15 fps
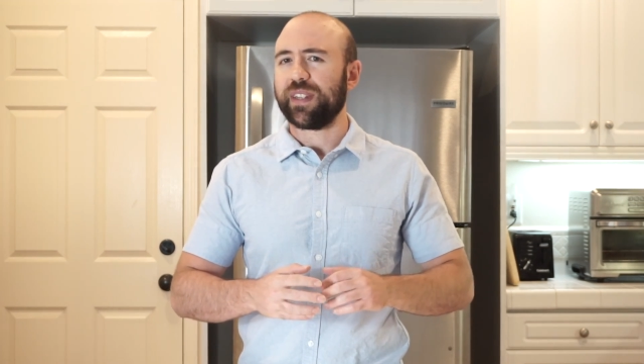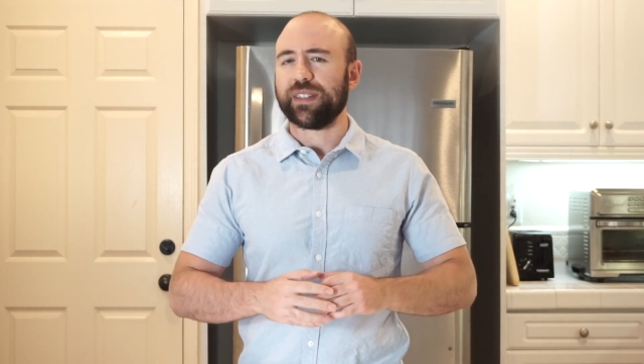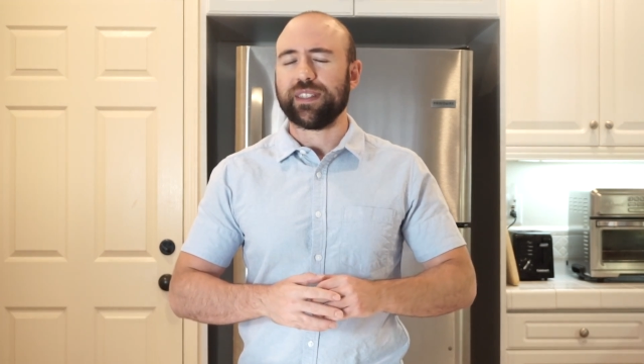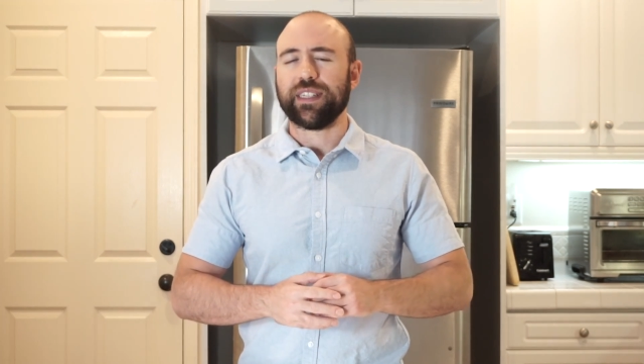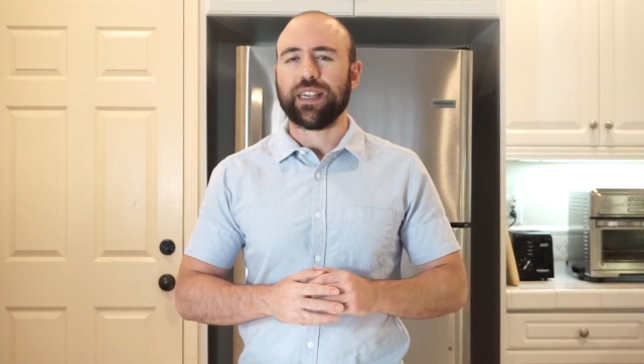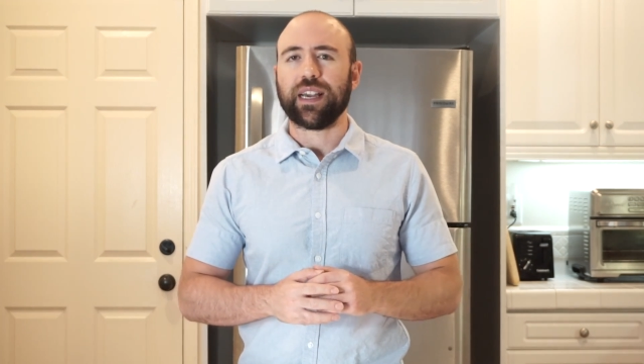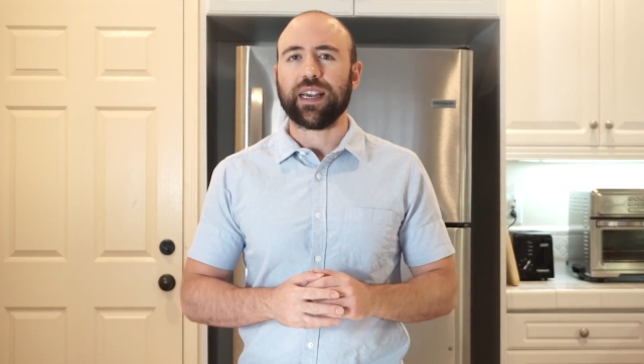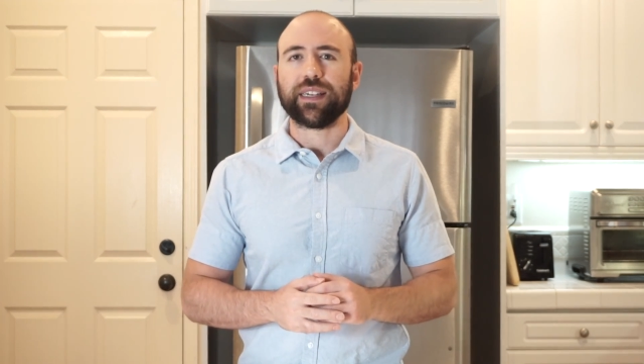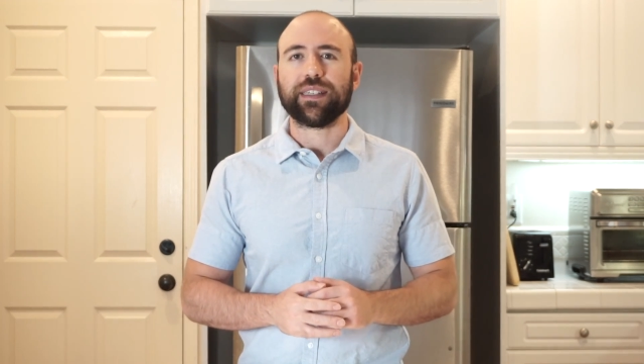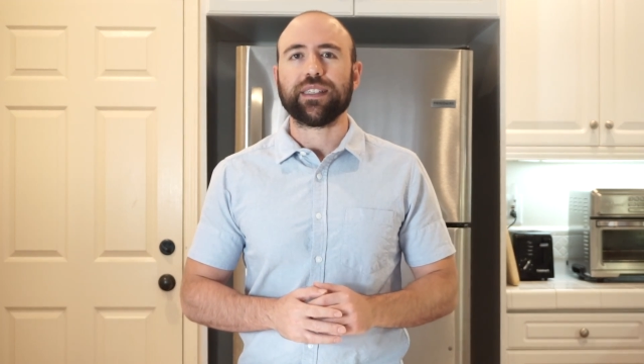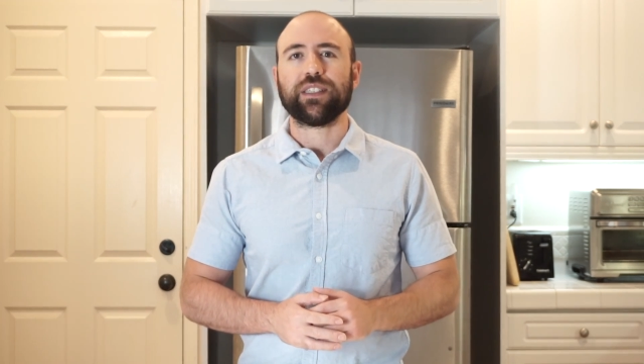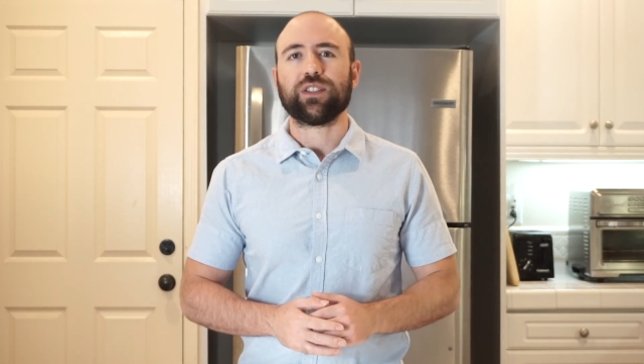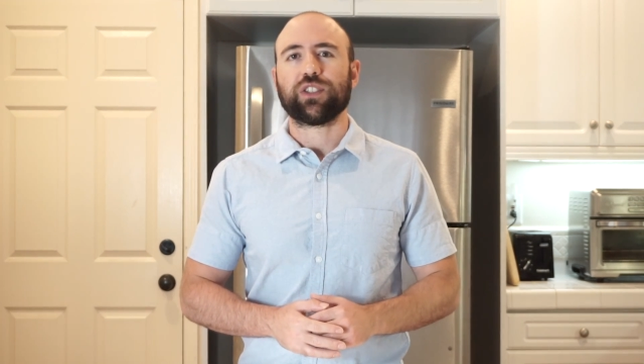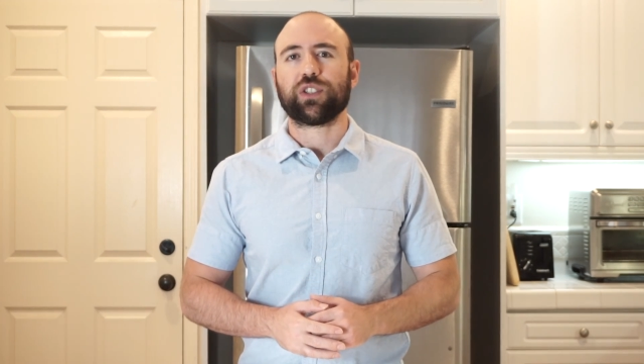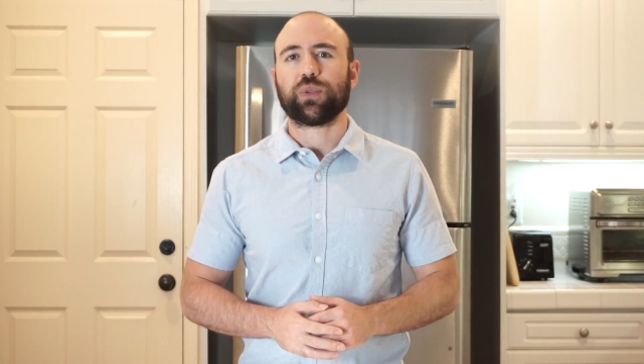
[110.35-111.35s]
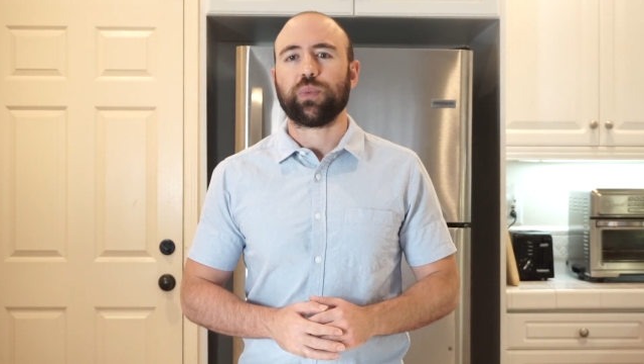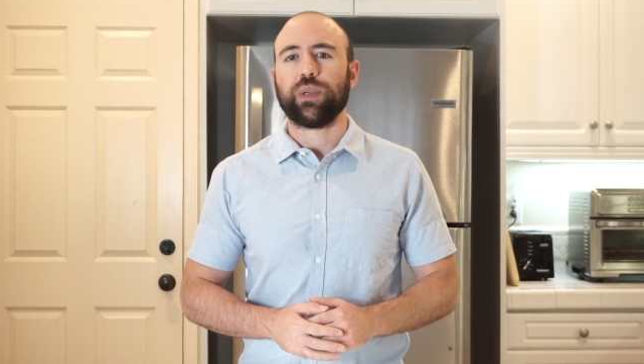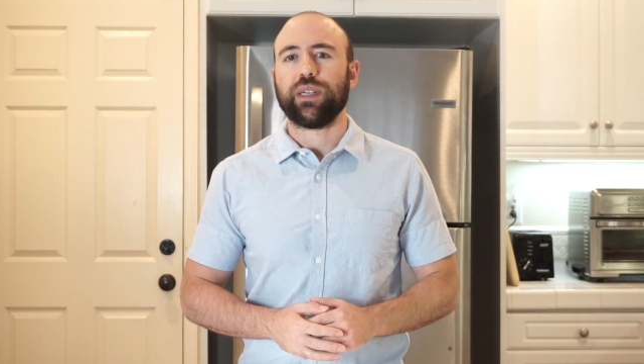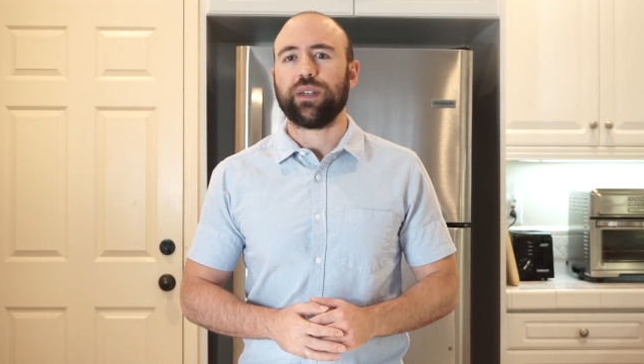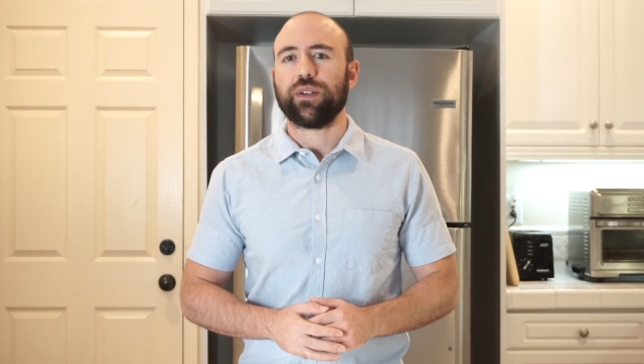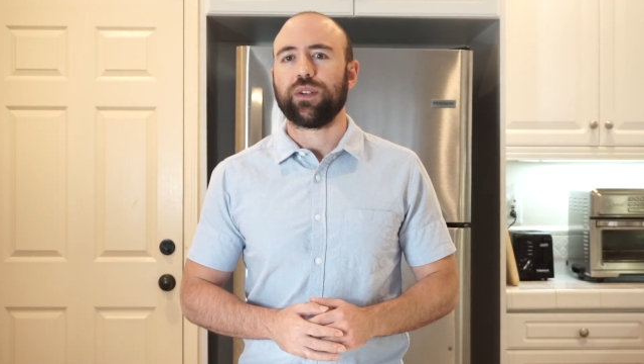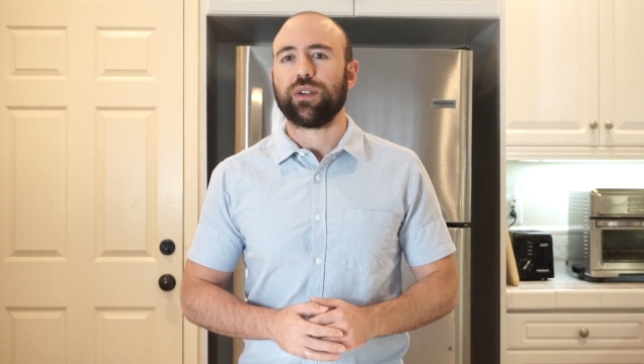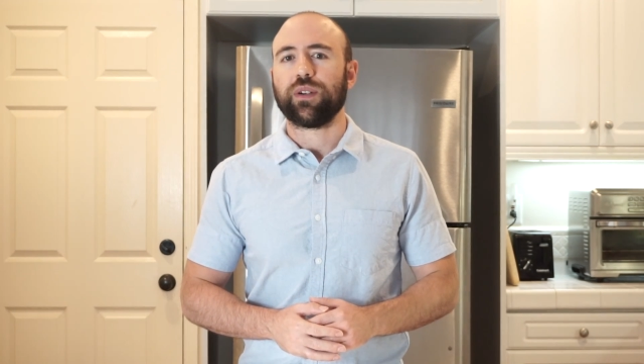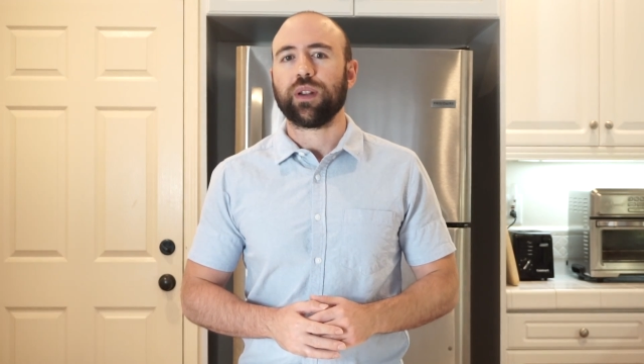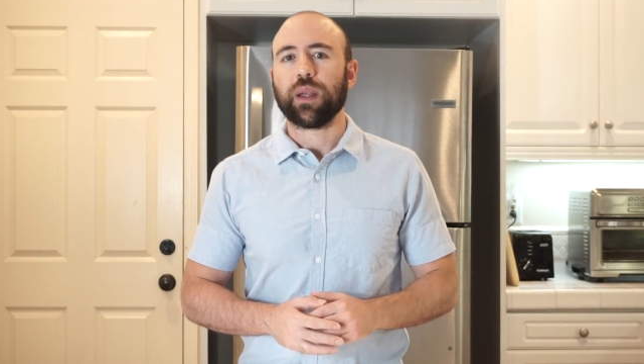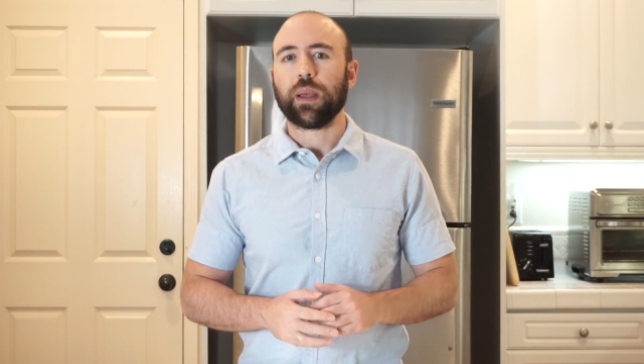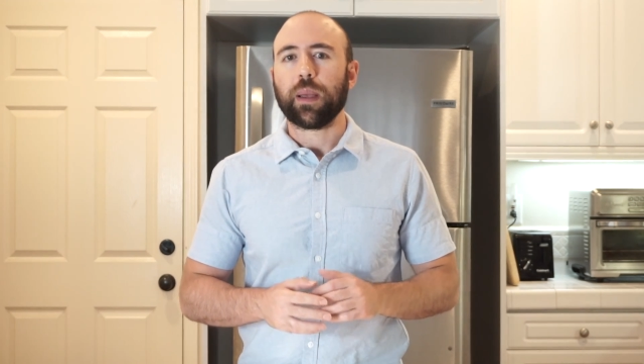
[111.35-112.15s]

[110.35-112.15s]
as the ideal sweetener,